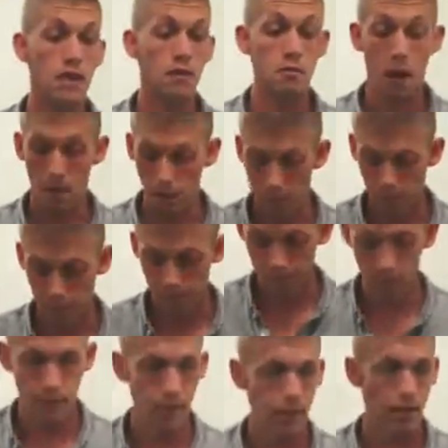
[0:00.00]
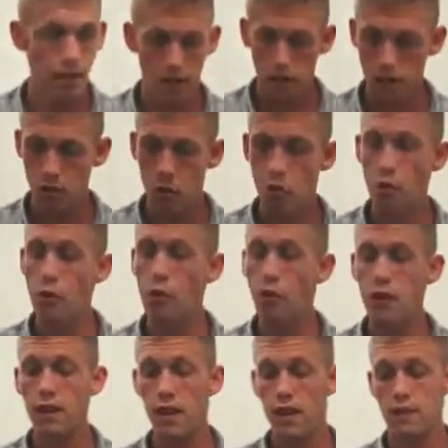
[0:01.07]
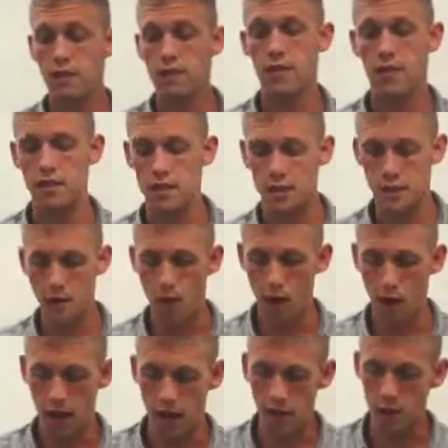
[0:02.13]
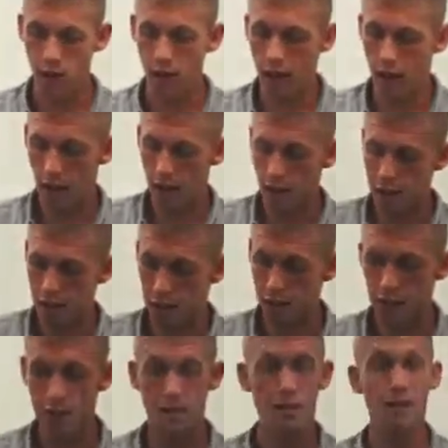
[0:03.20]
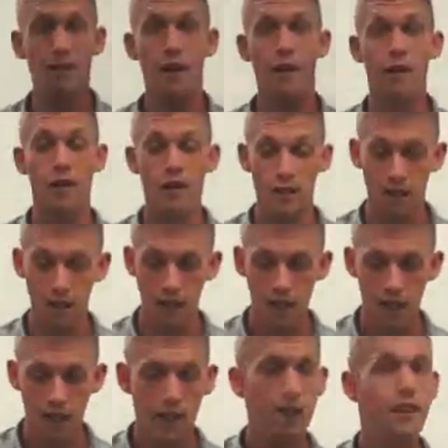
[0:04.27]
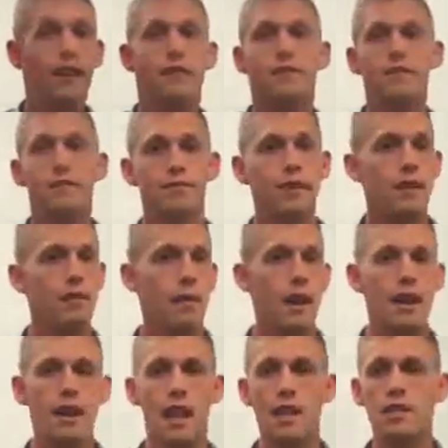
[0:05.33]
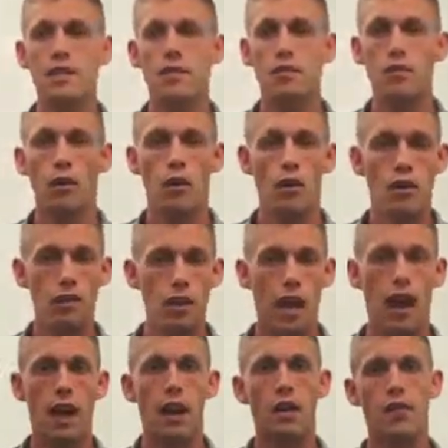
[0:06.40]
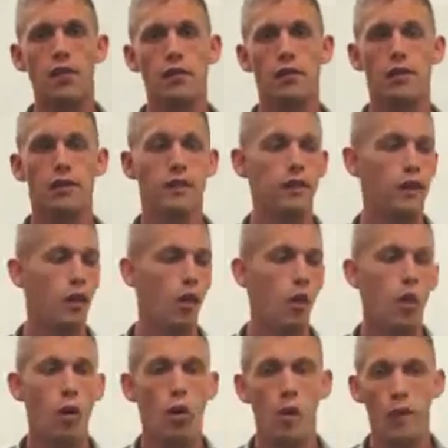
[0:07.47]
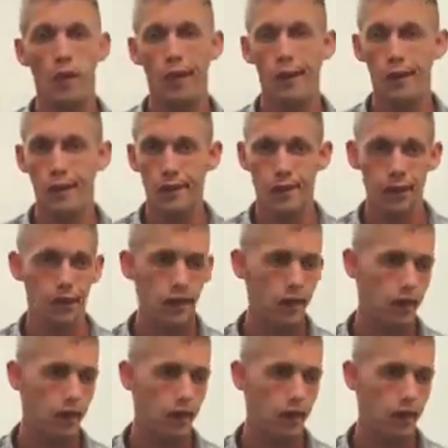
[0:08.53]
mix them up. Remove the discs. This is a brand new valve, so the discs are very clean. In many cases where there's iron or